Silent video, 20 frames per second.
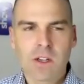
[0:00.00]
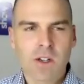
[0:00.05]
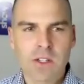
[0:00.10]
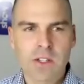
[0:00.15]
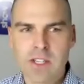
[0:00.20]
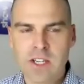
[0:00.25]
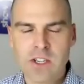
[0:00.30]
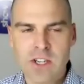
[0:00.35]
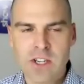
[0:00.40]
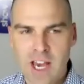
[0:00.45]
Because
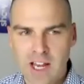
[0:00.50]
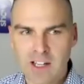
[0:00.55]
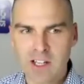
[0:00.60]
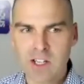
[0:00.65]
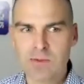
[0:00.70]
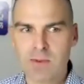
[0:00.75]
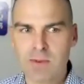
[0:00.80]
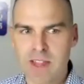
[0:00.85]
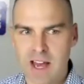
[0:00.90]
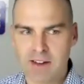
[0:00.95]
the
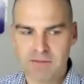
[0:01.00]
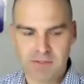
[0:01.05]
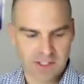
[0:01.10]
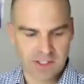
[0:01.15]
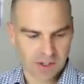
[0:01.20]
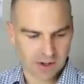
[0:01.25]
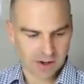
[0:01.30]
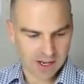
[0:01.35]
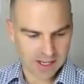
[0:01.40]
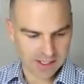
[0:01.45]
challenge with
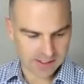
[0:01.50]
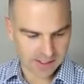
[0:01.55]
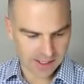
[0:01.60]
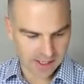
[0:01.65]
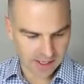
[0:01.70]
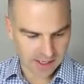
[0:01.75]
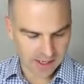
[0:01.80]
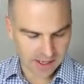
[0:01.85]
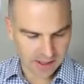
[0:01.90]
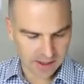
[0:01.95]

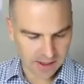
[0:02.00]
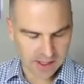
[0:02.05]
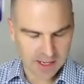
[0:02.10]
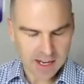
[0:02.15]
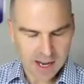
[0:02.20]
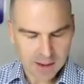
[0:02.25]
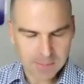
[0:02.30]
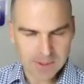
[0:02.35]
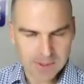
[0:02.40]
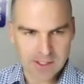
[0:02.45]
advertising, the
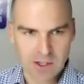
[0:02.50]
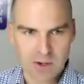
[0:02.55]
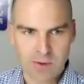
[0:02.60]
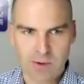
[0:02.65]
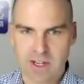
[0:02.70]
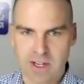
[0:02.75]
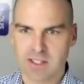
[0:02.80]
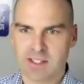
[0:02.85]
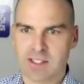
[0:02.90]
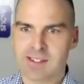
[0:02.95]
numbers are
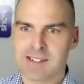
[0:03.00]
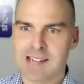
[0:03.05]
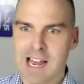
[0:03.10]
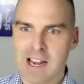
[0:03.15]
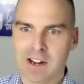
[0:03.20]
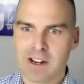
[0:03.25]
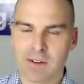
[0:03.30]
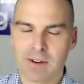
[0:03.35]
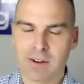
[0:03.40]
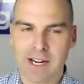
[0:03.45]
quite
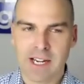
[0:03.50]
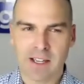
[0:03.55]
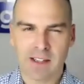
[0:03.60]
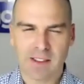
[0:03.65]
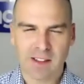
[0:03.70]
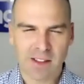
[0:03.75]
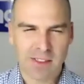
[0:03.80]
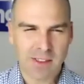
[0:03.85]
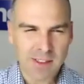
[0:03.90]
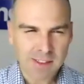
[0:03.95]
staggering.
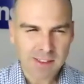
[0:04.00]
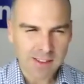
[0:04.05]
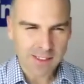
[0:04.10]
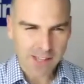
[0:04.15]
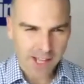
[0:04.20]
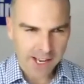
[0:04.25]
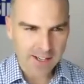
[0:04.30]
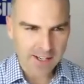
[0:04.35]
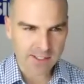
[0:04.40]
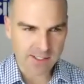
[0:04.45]
I think the
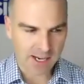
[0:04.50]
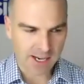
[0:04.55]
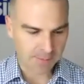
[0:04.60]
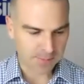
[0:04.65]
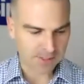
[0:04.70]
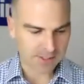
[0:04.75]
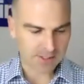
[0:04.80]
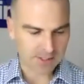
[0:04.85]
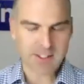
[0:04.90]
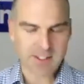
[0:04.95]
latest
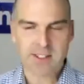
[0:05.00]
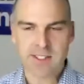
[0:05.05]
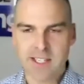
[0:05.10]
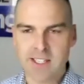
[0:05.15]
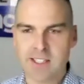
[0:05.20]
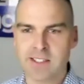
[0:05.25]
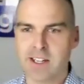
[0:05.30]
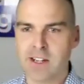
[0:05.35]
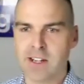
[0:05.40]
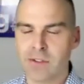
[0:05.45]
numbers at
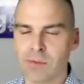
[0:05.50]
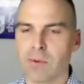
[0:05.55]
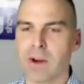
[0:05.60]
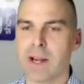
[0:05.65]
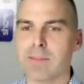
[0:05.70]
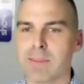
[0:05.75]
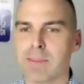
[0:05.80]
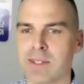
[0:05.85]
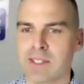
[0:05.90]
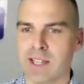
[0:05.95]

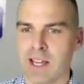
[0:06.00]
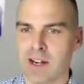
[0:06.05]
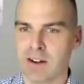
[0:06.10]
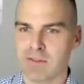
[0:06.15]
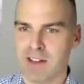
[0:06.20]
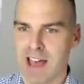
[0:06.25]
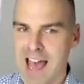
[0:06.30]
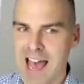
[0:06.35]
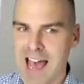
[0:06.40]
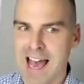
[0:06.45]
63%
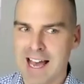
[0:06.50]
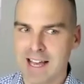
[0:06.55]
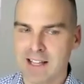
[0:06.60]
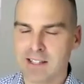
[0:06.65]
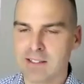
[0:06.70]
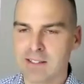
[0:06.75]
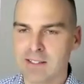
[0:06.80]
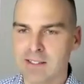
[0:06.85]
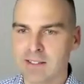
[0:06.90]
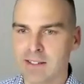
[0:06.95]
of
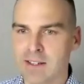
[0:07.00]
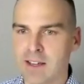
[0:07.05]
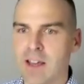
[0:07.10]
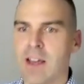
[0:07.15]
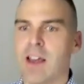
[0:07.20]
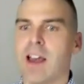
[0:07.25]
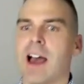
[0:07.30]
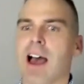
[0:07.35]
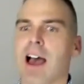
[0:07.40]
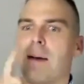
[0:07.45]
ads
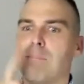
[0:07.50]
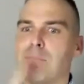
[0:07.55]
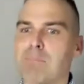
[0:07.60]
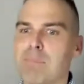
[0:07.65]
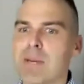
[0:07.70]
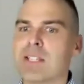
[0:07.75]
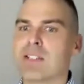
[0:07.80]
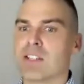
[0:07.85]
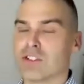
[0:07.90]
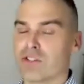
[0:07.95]
are
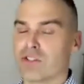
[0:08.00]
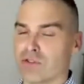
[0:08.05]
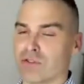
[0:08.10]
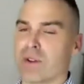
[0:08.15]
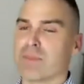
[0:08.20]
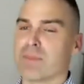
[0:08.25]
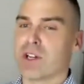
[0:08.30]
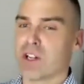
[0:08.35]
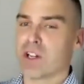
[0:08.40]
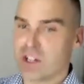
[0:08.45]

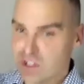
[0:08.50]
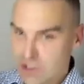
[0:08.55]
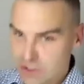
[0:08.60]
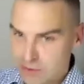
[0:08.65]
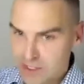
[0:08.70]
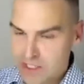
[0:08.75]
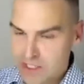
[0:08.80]
misattributed to a